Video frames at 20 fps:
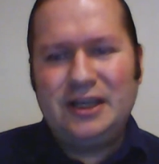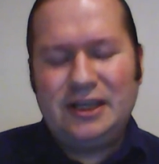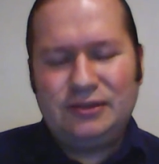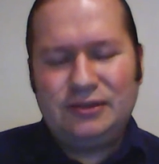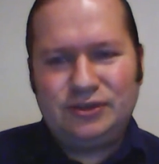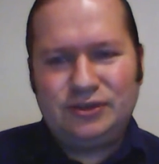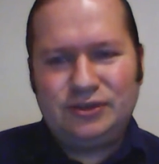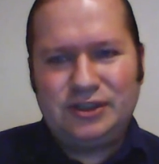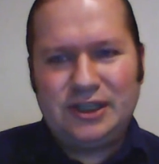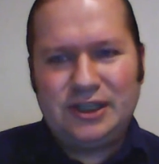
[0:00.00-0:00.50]

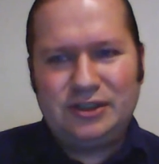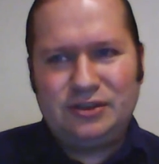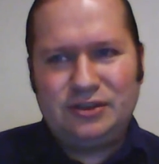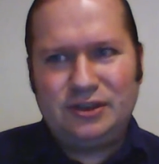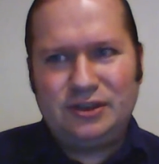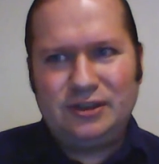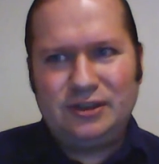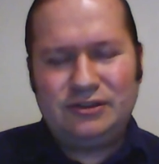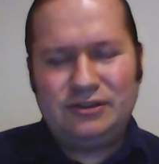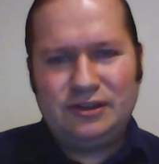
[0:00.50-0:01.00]
if
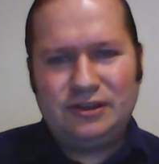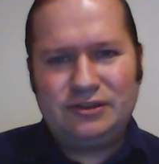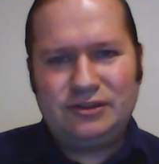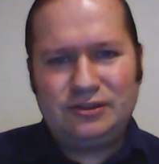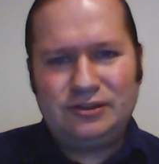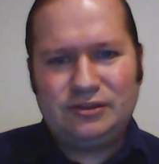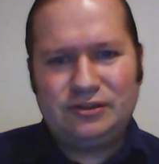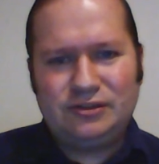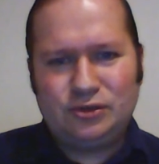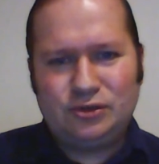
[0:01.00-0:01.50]
gender is
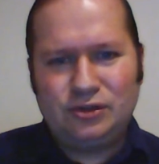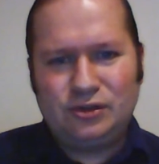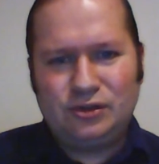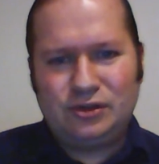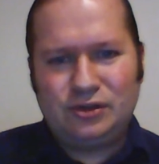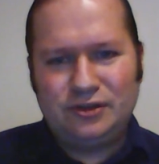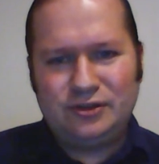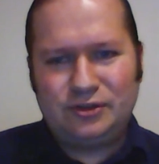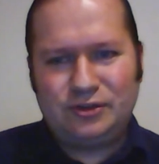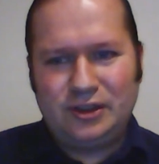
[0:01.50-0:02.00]
just a social
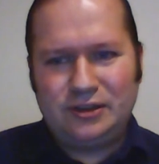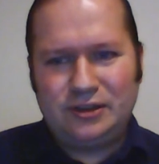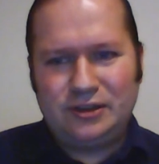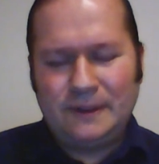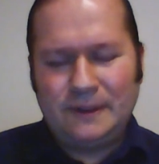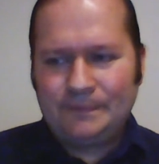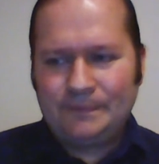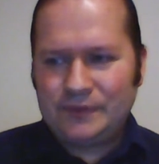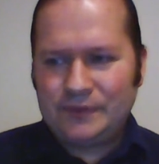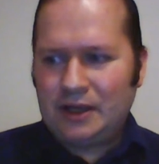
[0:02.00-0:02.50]

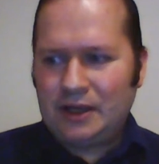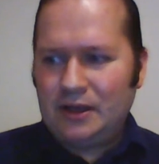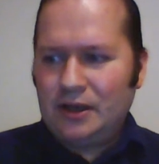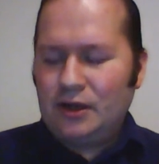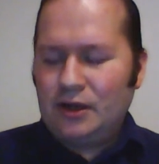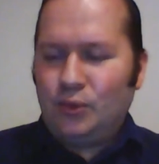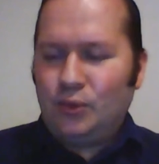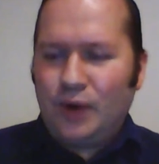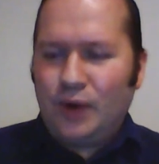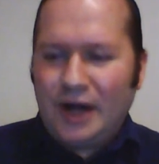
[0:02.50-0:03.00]
construct,
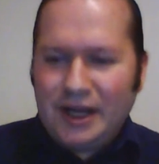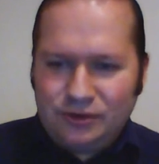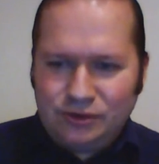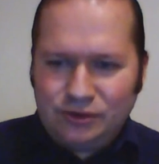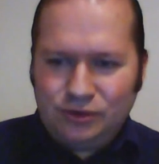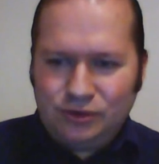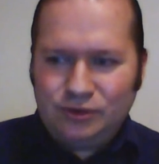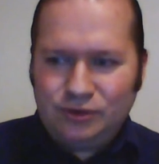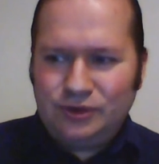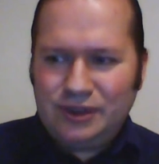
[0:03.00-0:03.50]
why
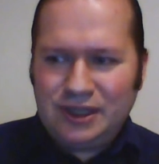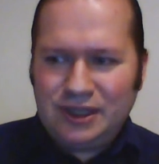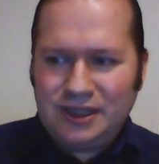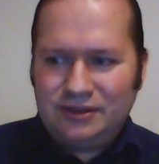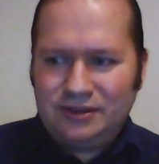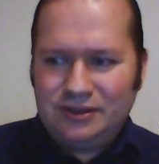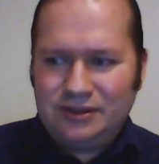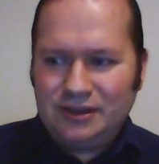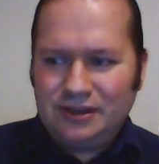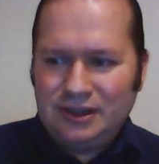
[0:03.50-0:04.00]
do you
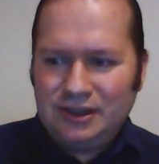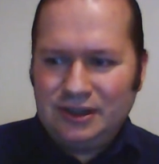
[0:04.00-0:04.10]
need